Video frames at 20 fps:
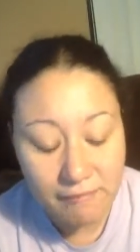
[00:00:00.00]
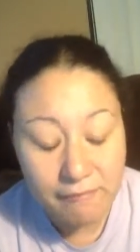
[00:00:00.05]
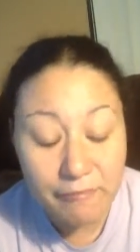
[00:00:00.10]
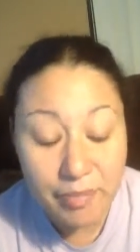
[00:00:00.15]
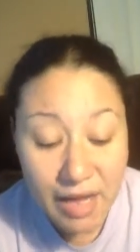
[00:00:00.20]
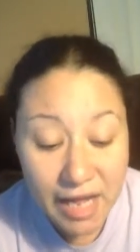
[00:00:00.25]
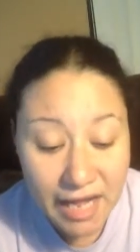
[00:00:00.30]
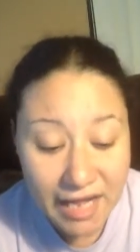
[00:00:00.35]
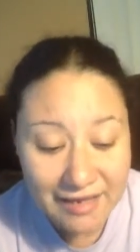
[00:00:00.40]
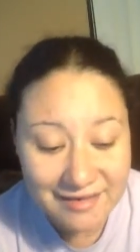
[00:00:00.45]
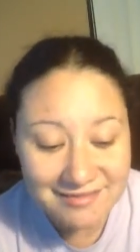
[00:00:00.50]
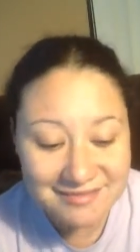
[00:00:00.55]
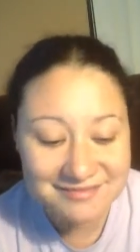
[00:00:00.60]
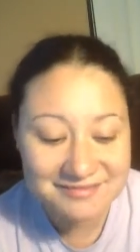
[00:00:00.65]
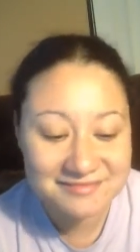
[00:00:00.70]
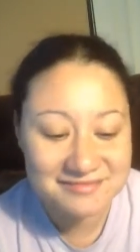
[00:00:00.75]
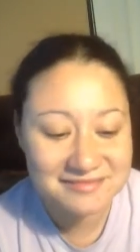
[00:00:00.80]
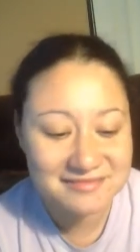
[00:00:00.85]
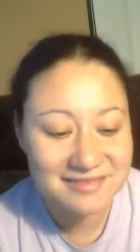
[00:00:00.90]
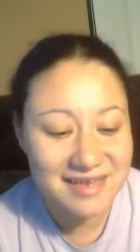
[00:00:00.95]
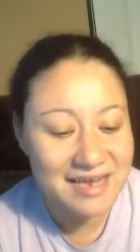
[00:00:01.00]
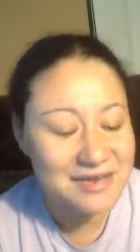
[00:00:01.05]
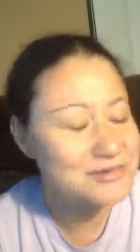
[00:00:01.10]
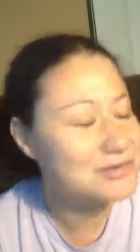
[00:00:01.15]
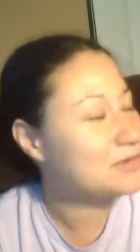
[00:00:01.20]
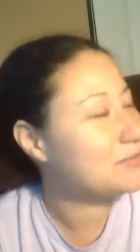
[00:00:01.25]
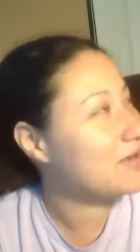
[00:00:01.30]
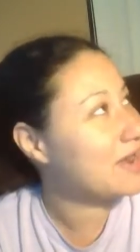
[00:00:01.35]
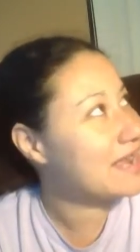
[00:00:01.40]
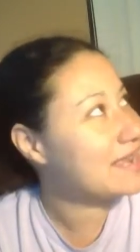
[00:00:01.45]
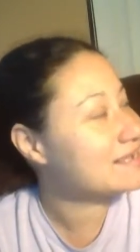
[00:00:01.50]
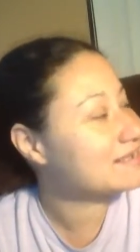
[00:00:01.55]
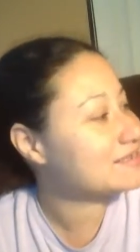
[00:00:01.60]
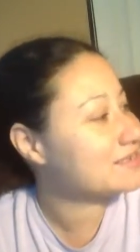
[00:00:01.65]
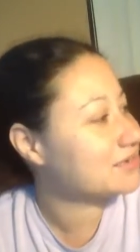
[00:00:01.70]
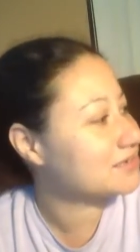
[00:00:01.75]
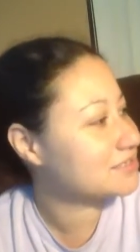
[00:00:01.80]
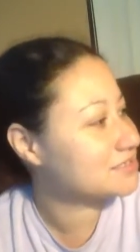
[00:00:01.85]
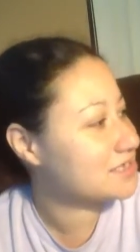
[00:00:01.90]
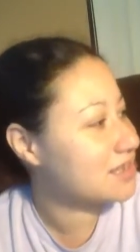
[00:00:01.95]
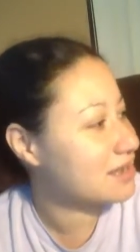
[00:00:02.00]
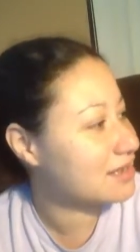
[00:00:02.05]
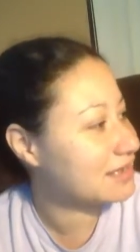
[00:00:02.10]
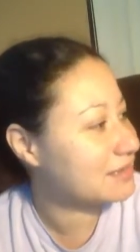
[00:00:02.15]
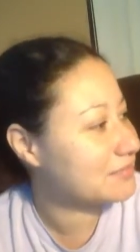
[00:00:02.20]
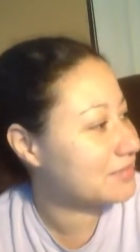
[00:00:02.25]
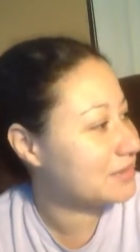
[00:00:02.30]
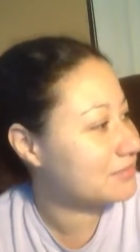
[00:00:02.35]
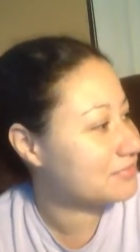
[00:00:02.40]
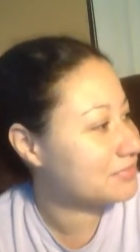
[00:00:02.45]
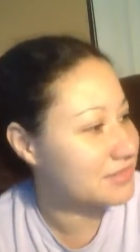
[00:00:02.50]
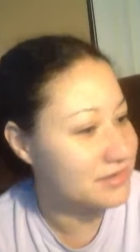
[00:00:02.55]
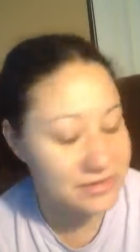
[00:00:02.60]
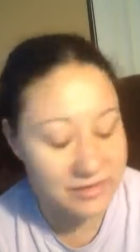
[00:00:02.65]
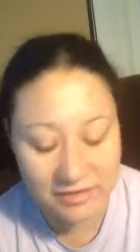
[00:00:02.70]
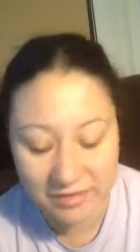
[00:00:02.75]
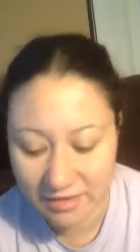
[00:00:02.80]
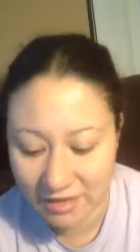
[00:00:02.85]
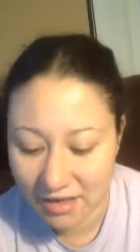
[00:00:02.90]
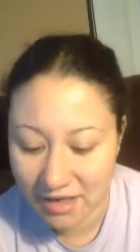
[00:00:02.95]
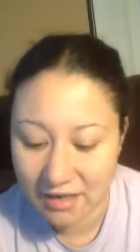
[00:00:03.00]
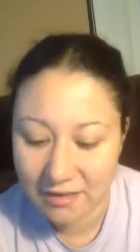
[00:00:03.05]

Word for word: but i don't know why i started talking about theater